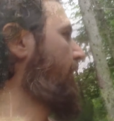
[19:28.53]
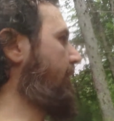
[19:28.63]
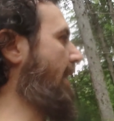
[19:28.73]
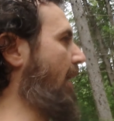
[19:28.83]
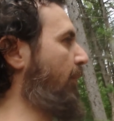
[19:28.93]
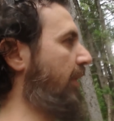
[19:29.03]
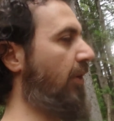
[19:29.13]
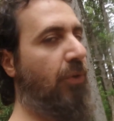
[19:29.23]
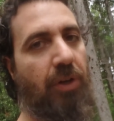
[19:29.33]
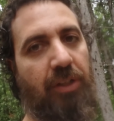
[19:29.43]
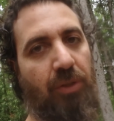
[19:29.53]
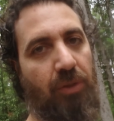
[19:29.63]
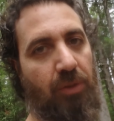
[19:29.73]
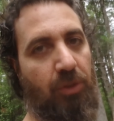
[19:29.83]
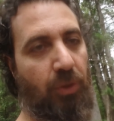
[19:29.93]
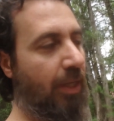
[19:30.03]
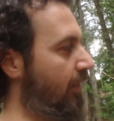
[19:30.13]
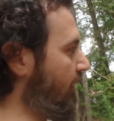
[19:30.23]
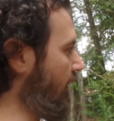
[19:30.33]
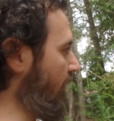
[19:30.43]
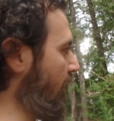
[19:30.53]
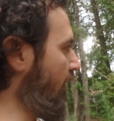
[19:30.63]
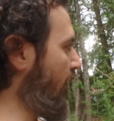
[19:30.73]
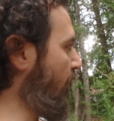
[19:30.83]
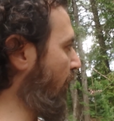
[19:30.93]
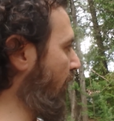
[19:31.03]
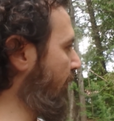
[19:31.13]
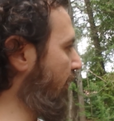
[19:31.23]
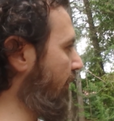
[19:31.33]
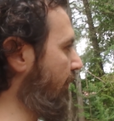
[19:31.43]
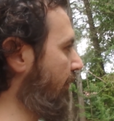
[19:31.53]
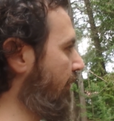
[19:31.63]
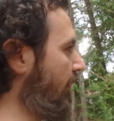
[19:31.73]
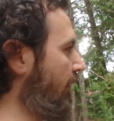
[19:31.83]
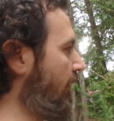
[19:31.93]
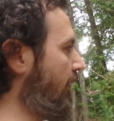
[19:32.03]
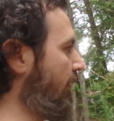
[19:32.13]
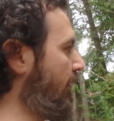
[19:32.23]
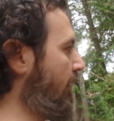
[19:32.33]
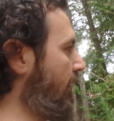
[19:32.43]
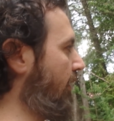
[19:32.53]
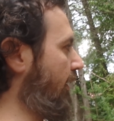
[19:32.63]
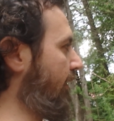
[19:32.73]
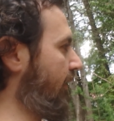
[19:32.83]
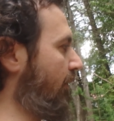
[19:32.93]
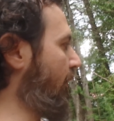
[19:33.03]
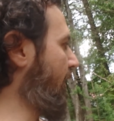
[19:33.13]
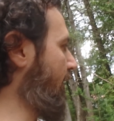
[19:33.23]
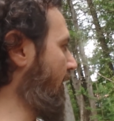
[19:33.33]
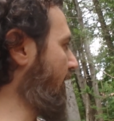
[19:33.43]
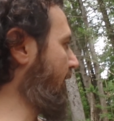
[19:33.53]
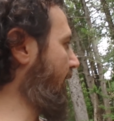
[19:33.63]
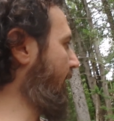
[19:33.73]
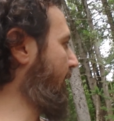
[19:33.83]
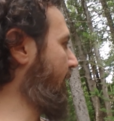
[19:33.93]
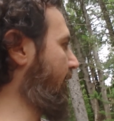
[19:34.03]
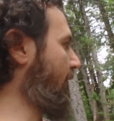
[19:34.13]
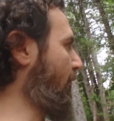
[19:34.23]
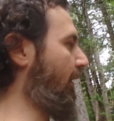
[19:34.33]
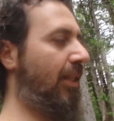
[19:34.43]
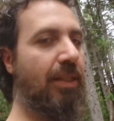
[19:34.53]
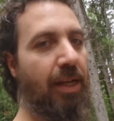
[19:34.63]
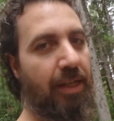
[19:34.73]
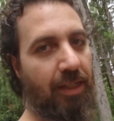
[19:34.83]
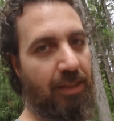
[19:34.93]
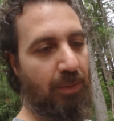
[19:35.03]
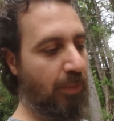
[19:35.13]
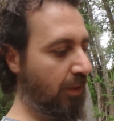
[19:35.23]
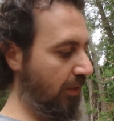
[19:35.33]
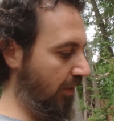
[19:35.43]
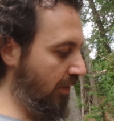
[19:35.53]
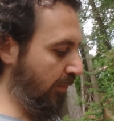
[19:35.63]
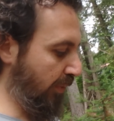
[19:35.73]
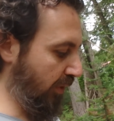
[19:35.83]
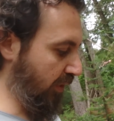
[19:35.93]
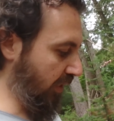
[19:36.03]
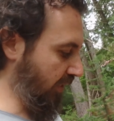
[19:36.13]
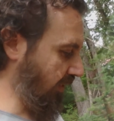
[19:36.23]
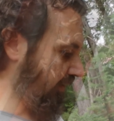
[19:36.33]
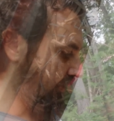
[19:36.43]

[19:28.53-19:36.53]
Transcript: Now we are going to trace the perimeter and see what this looks like. It's quite exciting. It's a multi-year project.